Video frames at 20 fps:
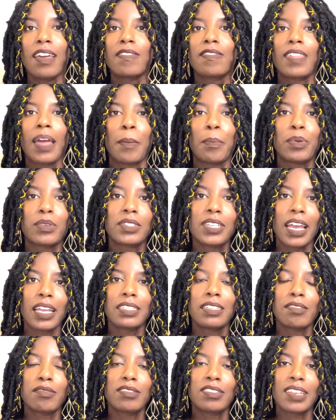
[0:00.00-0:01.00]
that
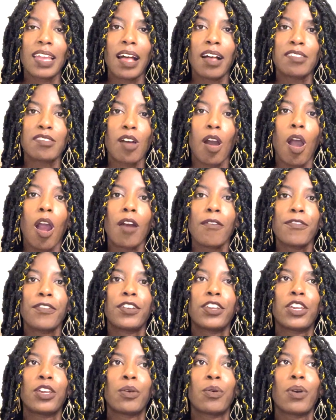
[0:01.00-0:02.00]
protective styles offer
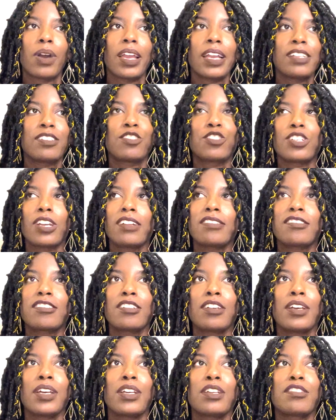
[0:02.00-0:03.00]
you is just
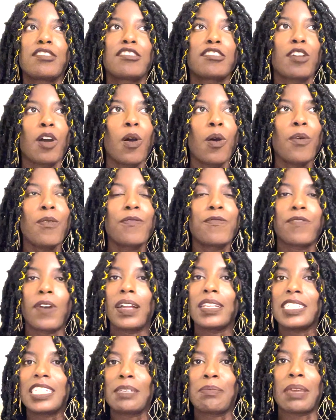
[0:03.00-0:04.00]
so
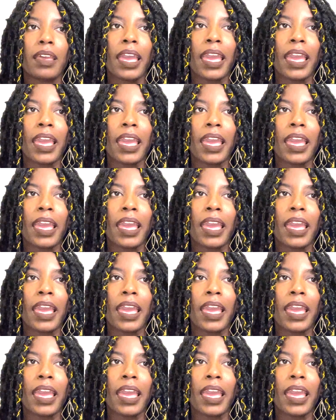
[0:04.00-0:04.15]
fun to me.